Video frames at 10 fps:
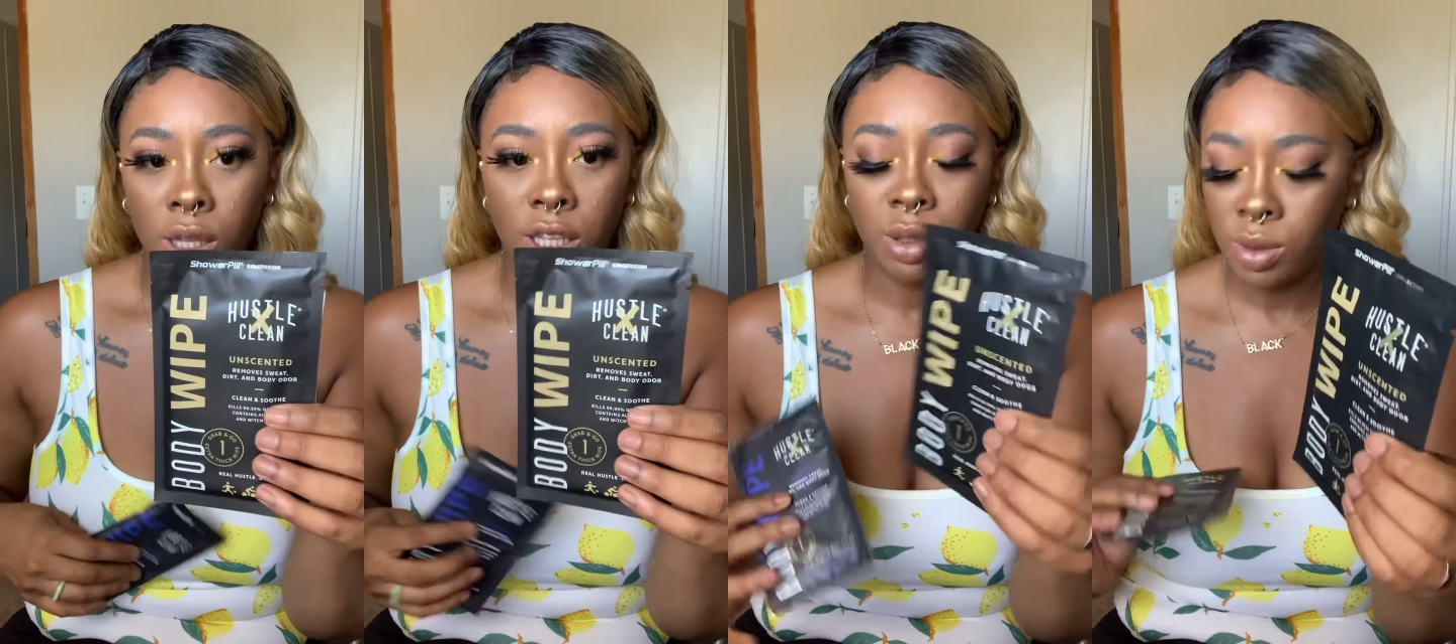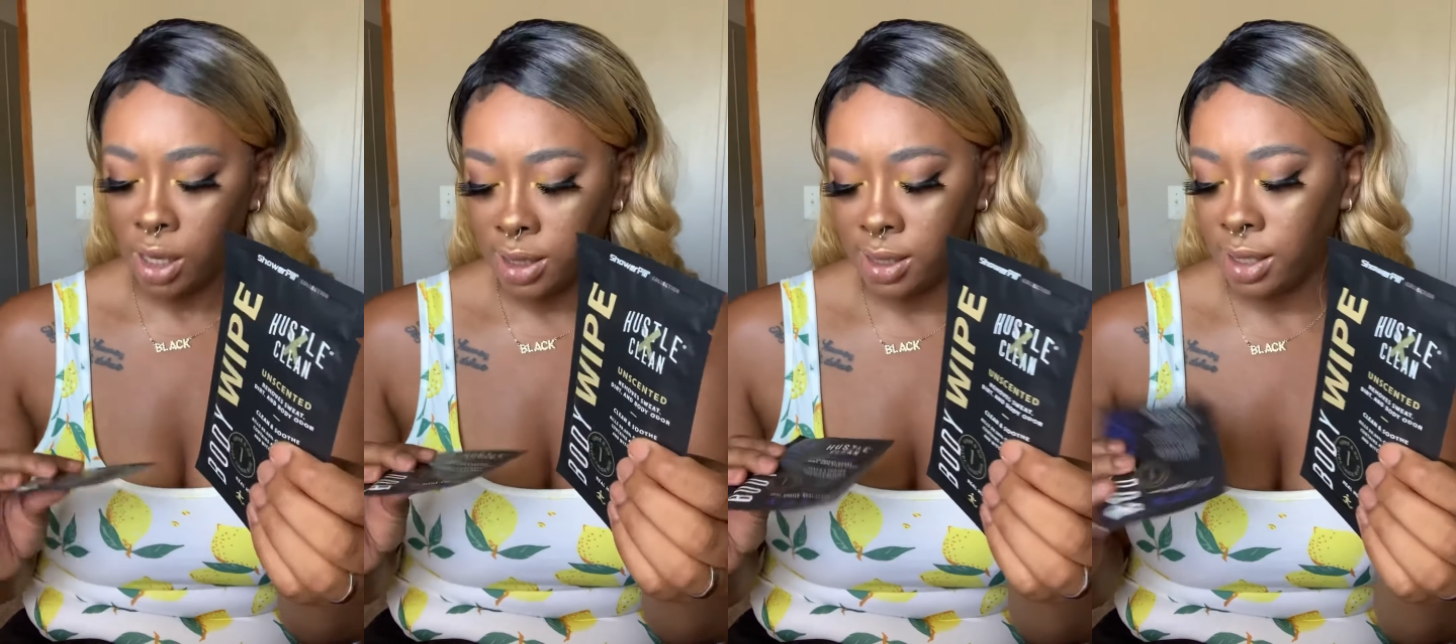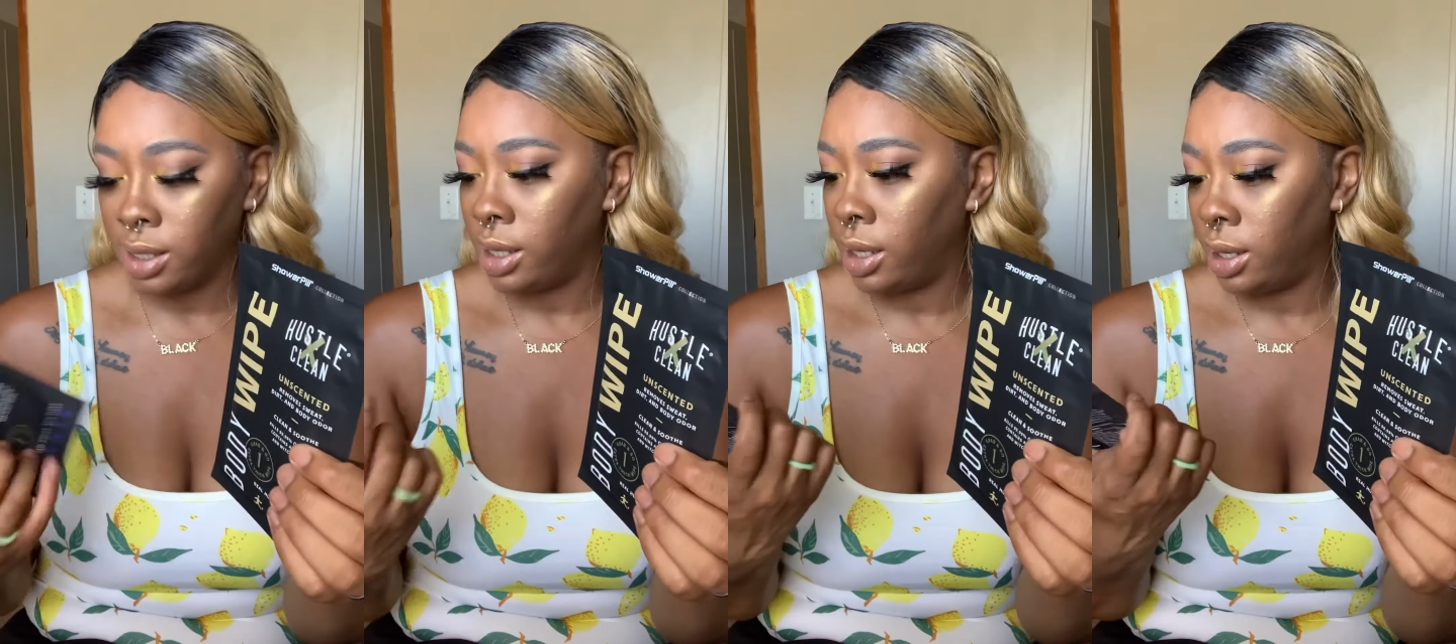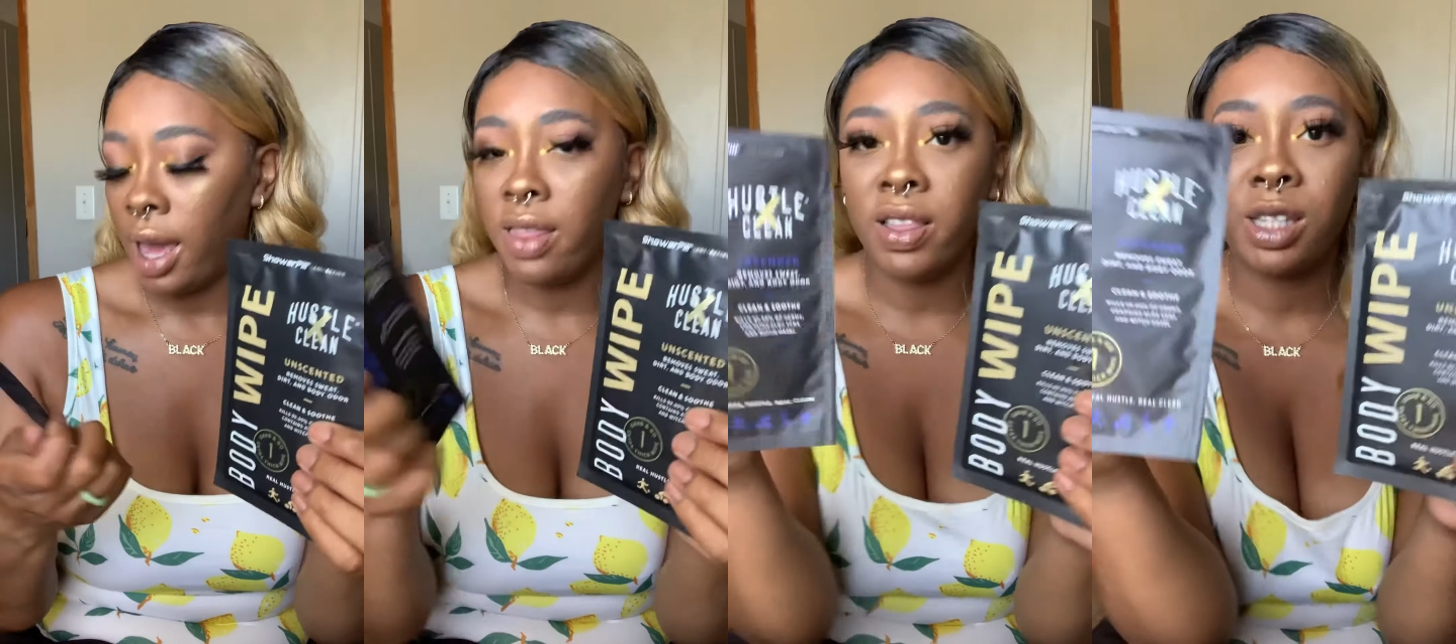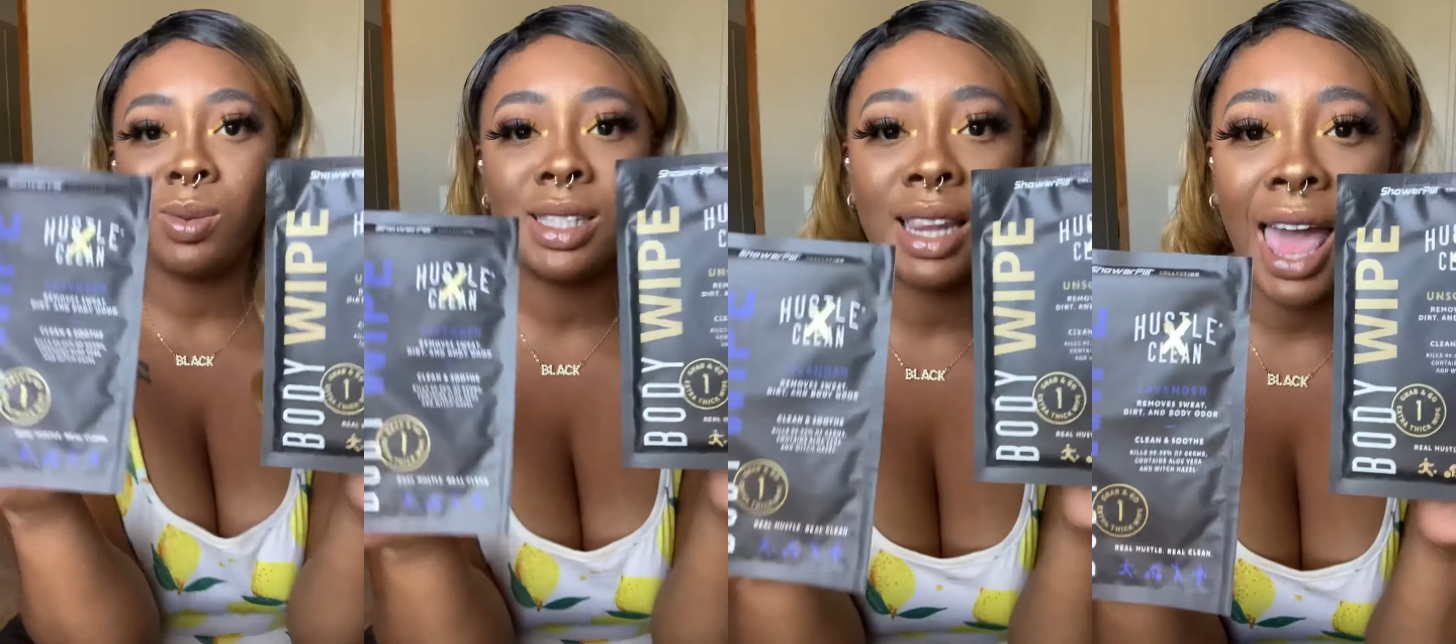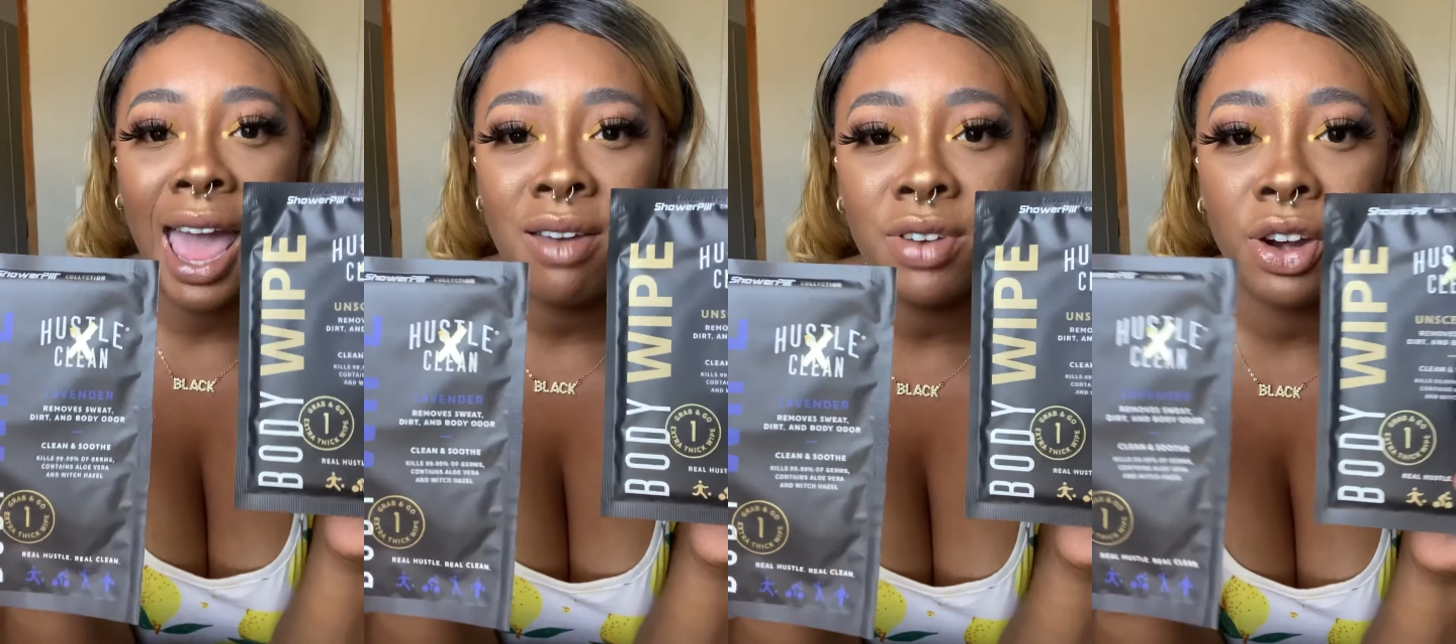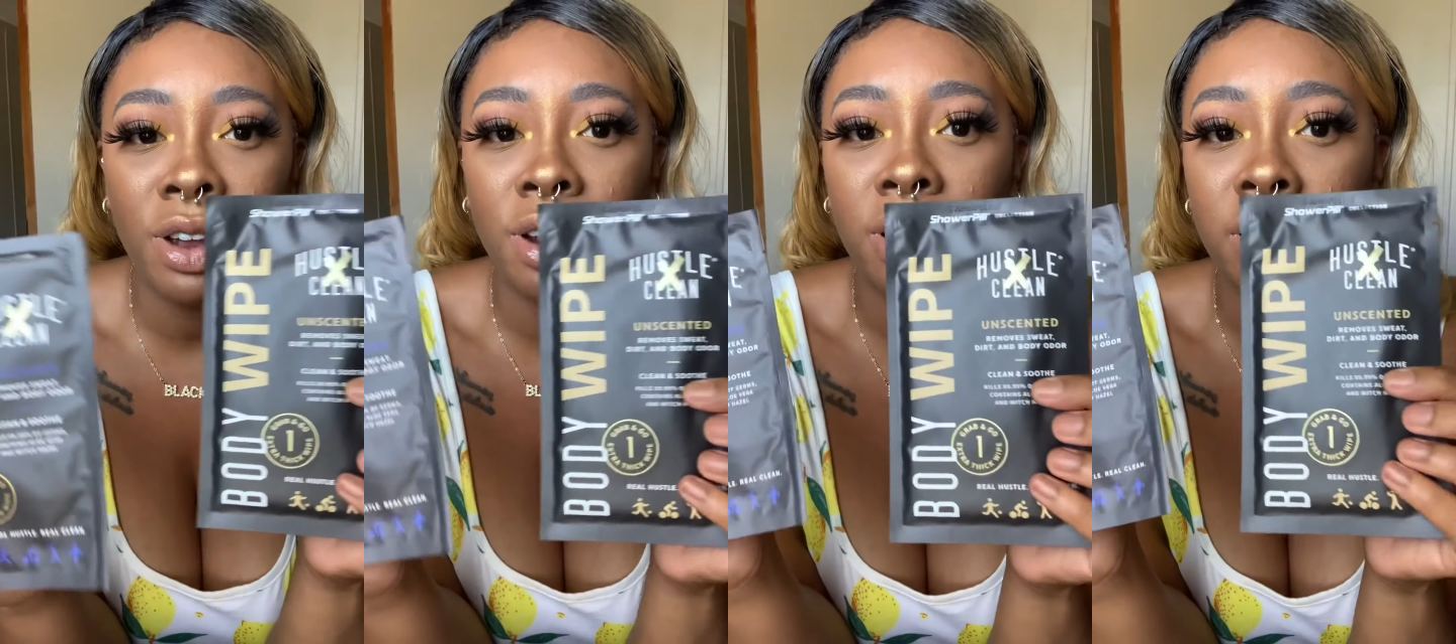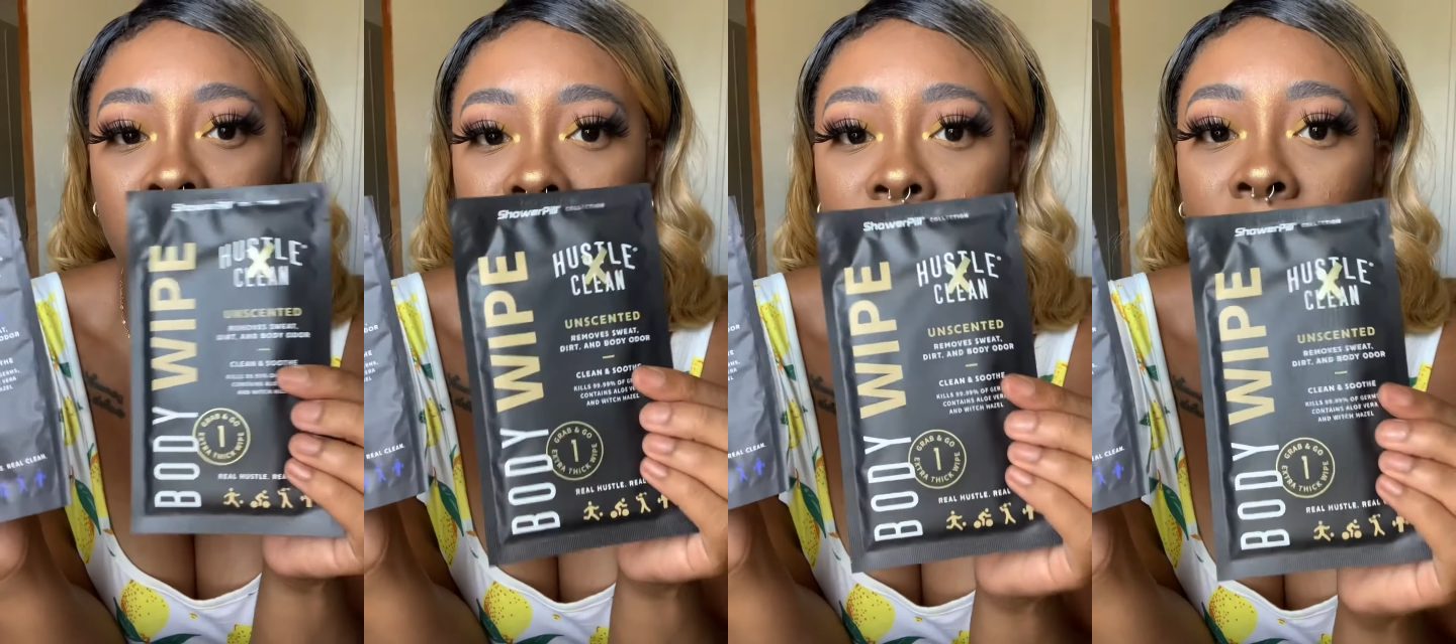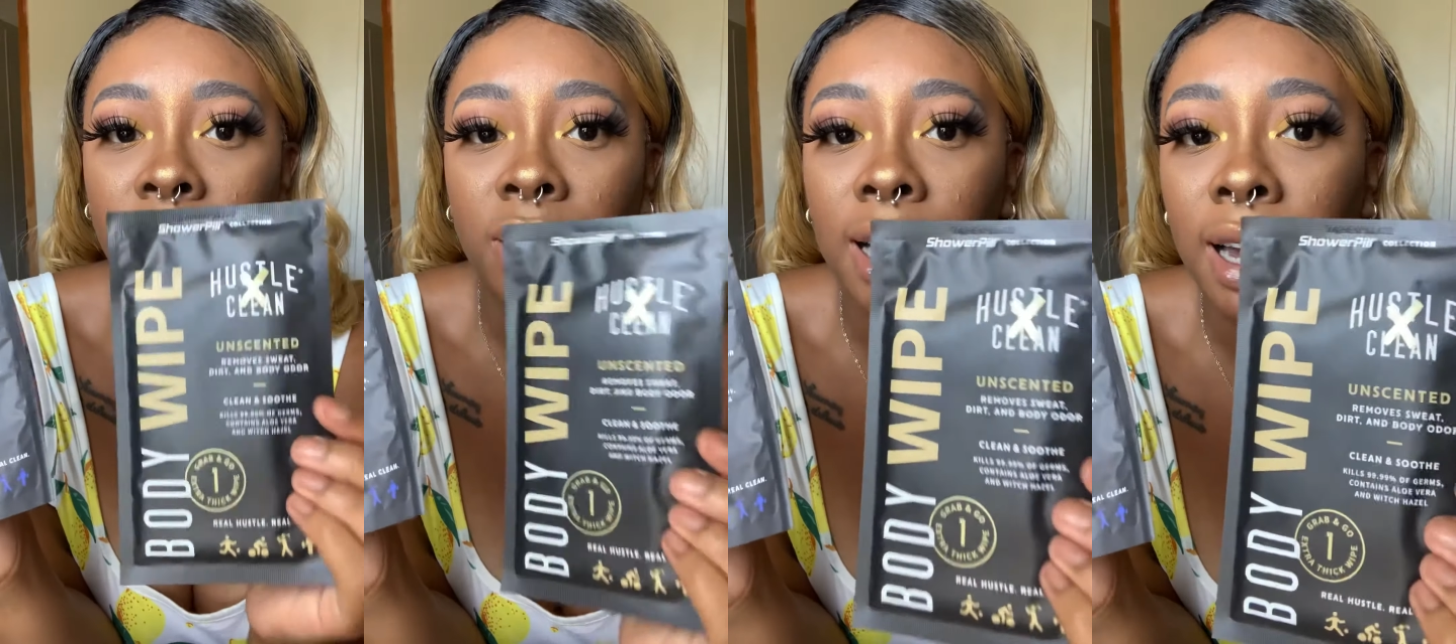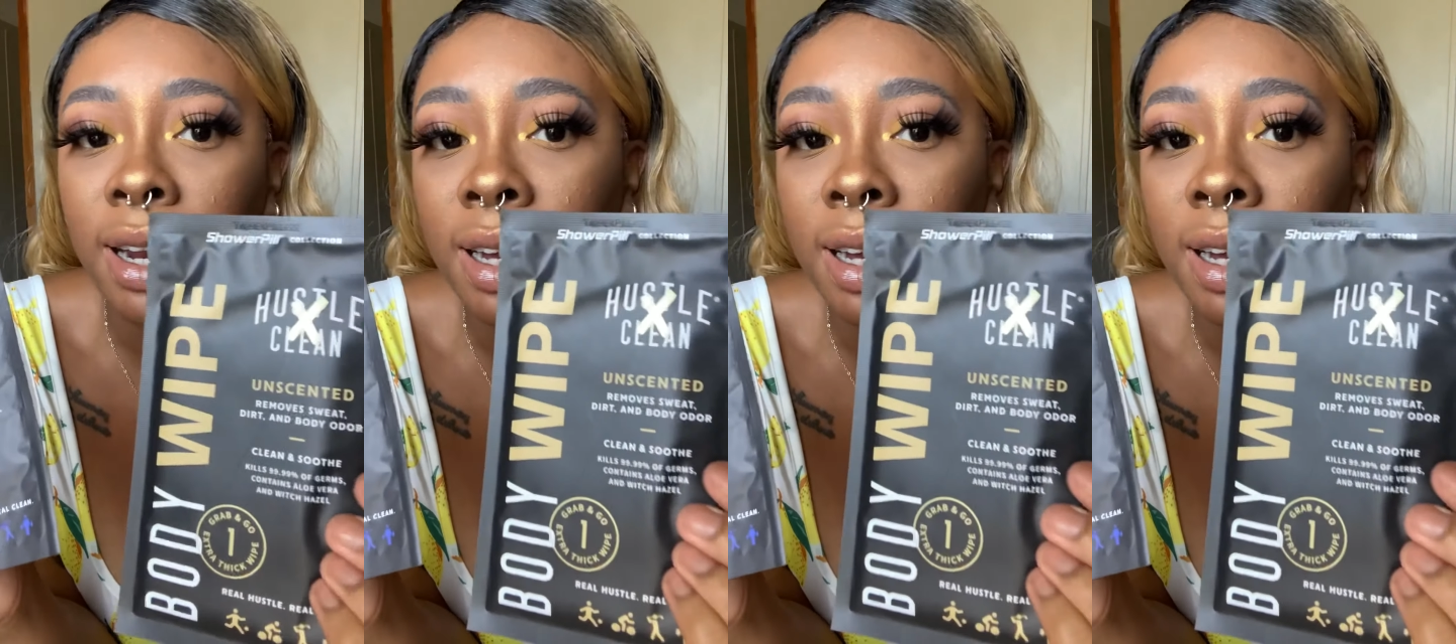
This one's unscented and this one's lavender. So I got an